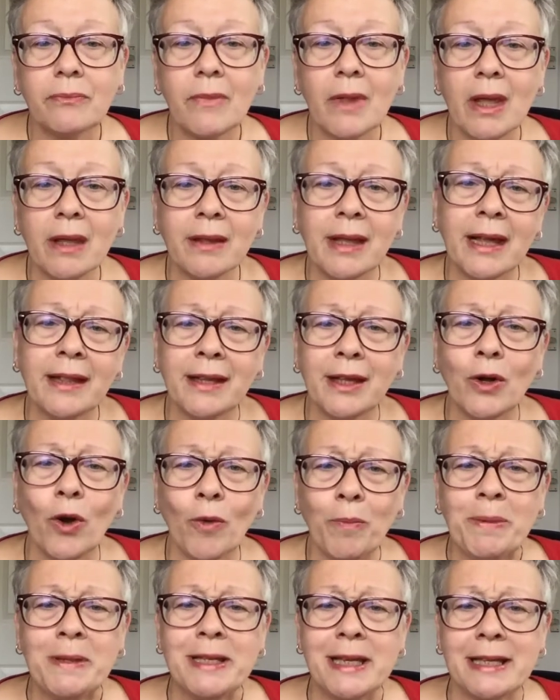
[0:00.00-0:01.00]
then the
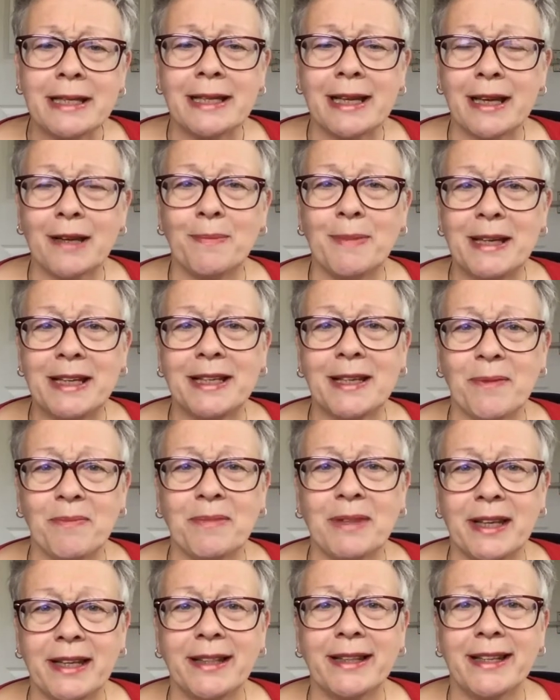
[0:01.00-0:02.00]
opposite's going to be
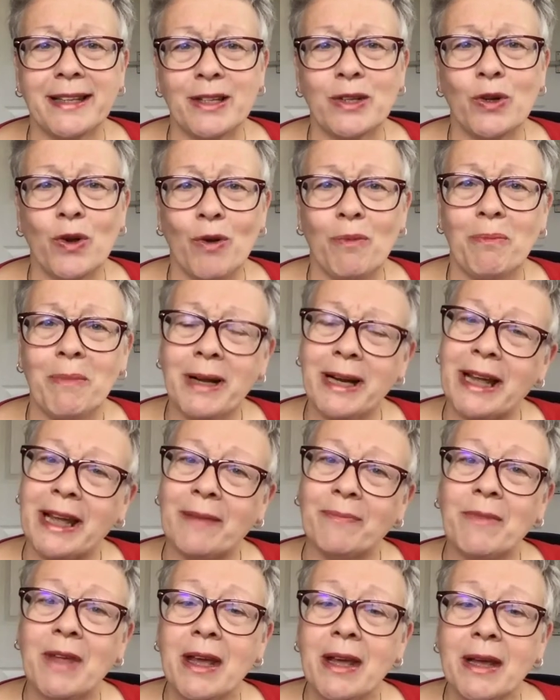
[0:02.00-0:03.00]
something that's not
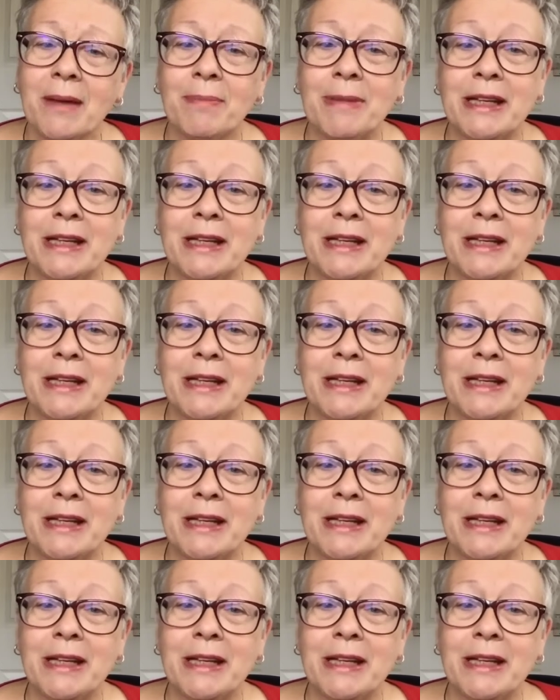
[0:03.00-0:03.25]
money. But